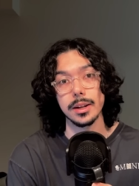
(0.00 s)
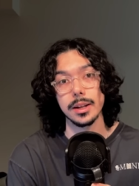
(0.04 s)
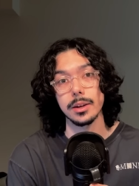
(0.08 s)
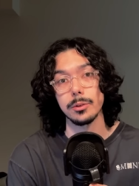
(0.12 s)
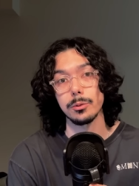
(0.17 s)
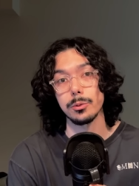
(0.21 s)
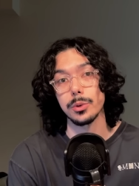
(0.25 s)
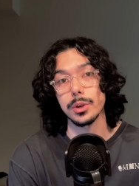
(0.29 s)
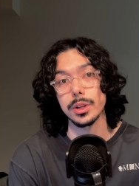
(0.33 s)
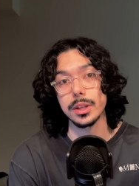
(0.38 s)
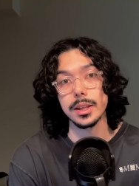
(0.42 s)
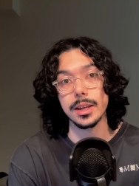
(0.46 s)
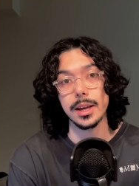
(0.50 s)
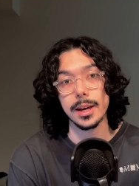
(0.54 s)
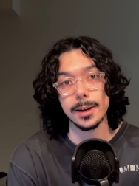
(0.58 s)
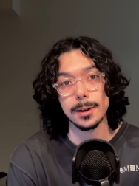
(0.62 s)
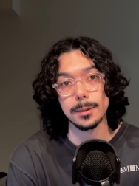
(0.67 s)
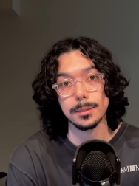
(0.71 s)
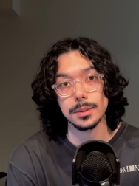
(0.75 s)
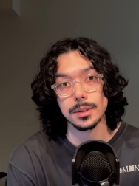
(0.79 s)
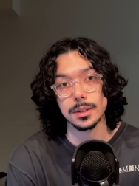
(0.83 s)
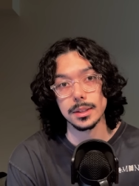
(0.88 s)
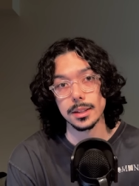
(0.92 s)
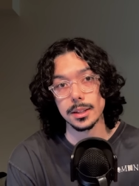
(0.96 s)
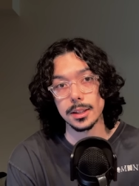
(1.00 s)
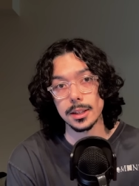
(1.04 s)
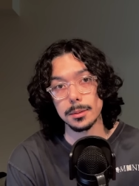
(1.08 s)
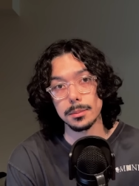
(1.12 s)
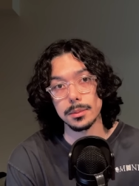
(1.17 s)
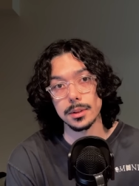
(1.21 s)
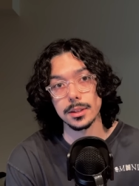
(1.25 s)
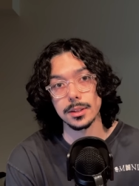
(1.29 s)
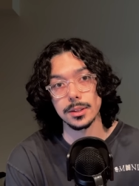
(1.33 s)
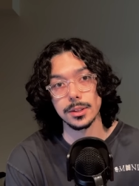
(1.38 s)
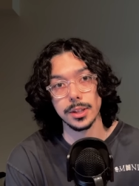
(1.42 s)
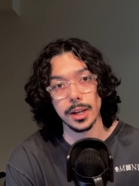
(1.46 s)
It really helps to keep
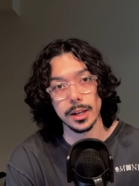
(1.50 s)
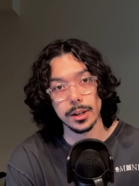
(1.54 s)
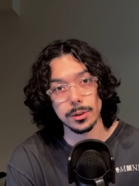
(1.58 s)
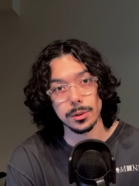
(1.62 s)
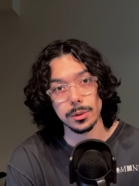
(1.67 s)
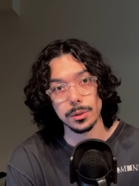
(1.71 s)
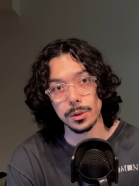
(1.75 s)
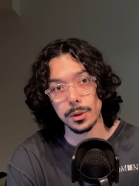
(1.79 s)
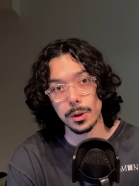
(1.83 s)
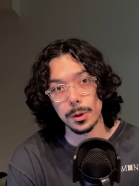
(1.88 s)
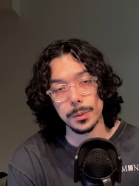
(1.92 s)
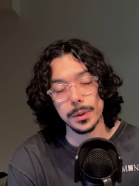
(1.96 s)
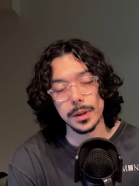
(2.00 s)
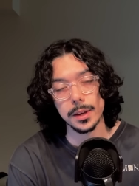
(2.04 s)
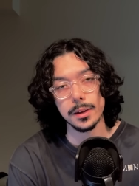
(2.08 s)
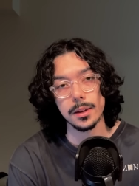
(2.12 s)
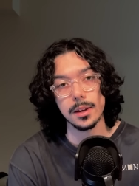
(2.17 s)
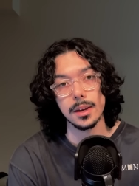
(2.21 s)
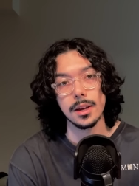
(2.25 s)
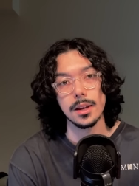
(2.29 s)
this channel going.